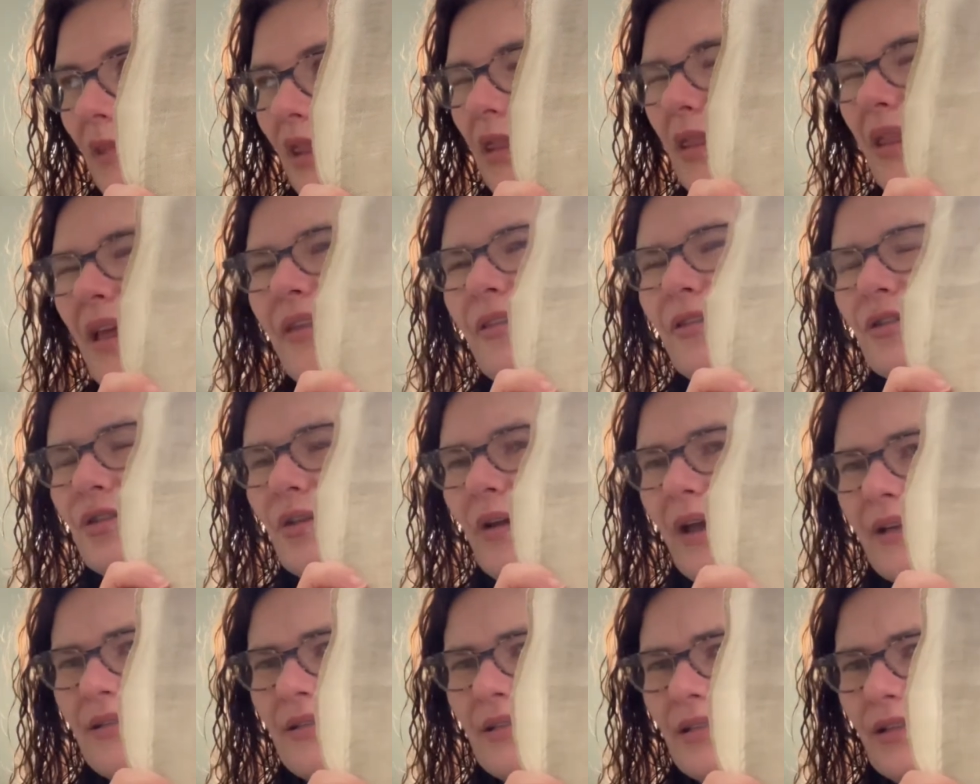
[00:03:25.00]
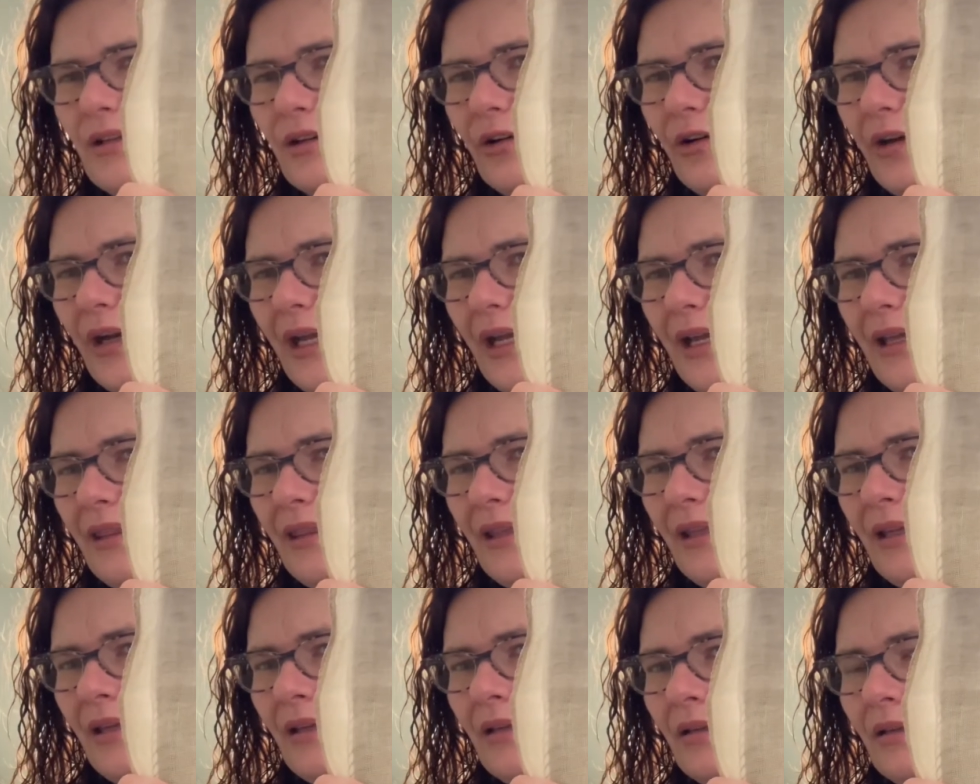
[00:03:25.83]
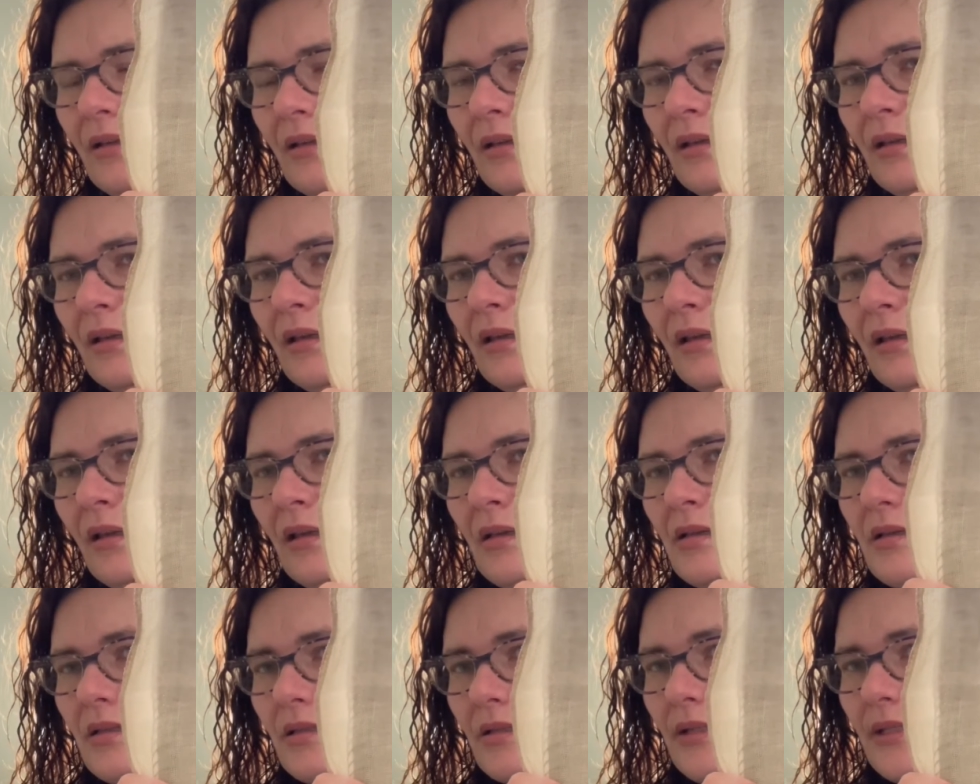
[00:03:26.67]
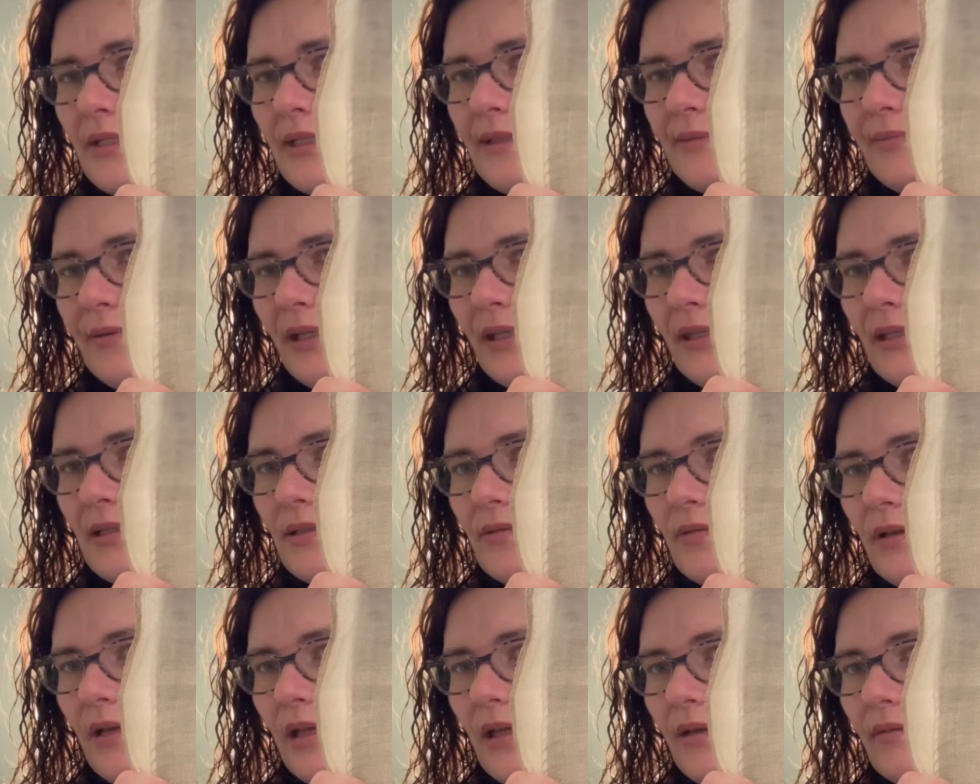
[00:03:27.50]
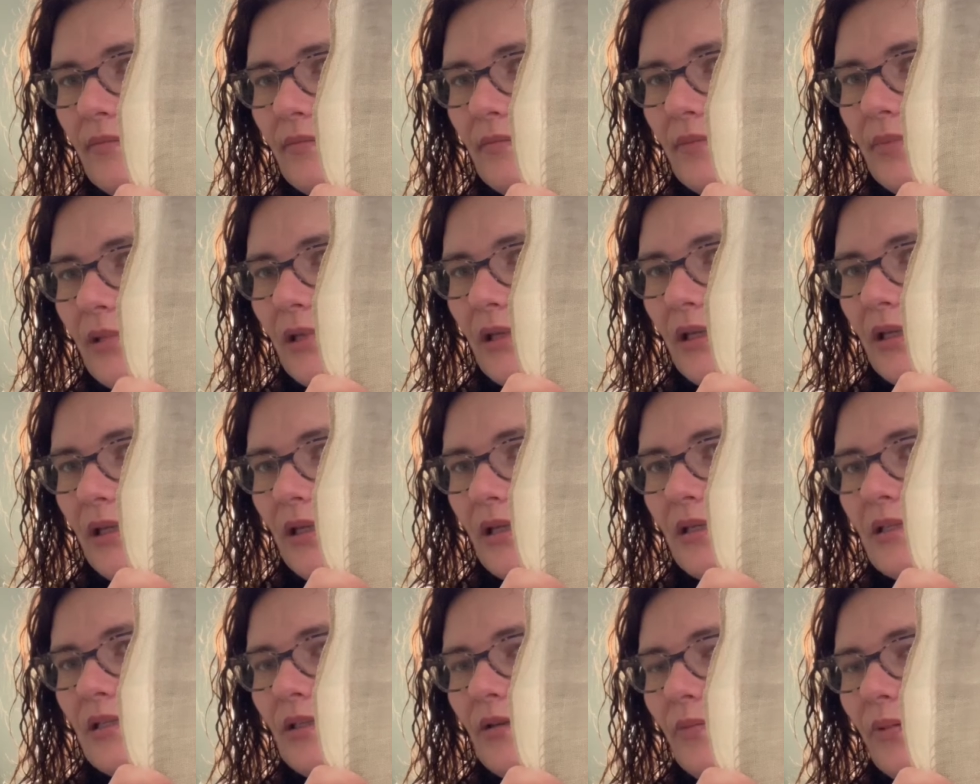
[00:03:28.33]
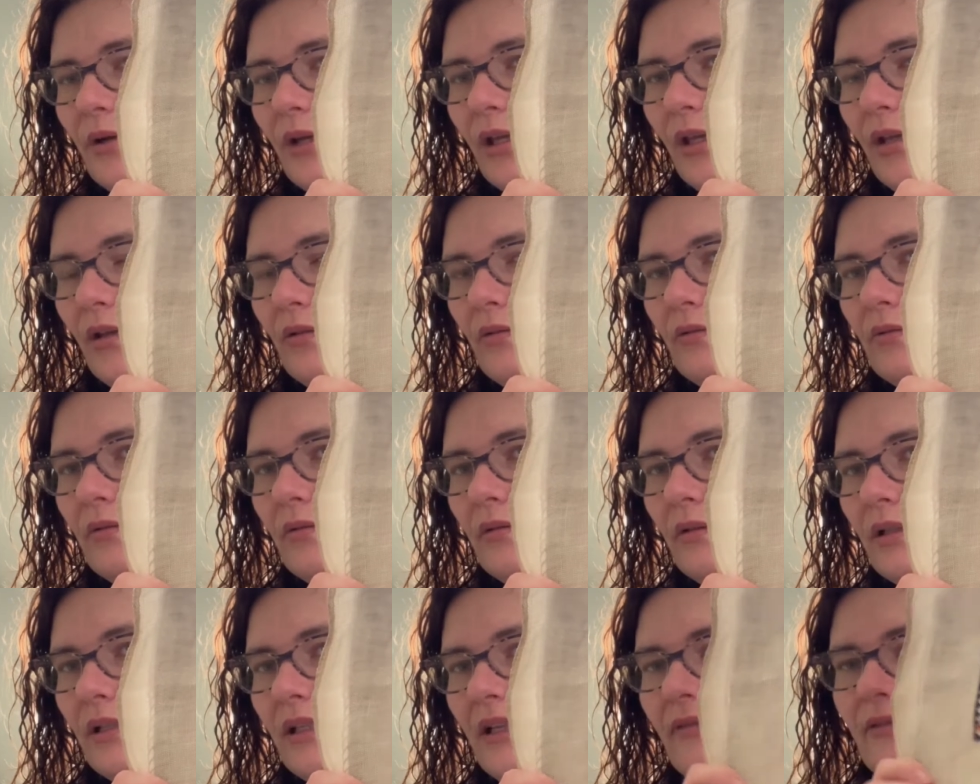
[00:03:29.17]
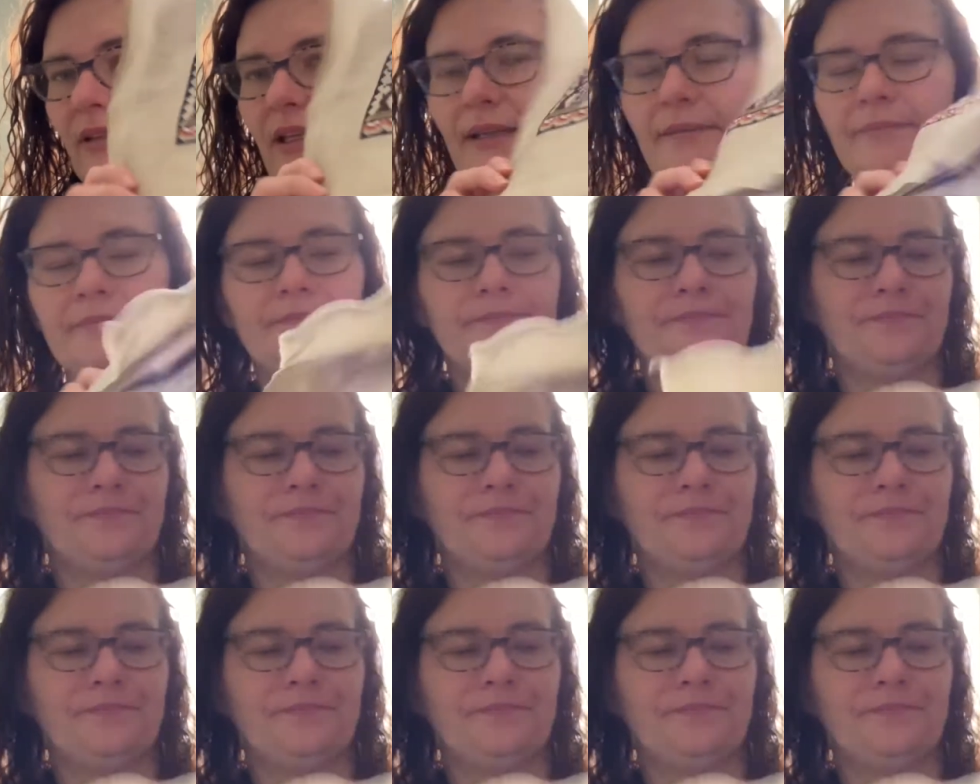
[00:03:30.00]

other 2 houses are gray, I think. So I just picked this one up. It's super cute. Loved it.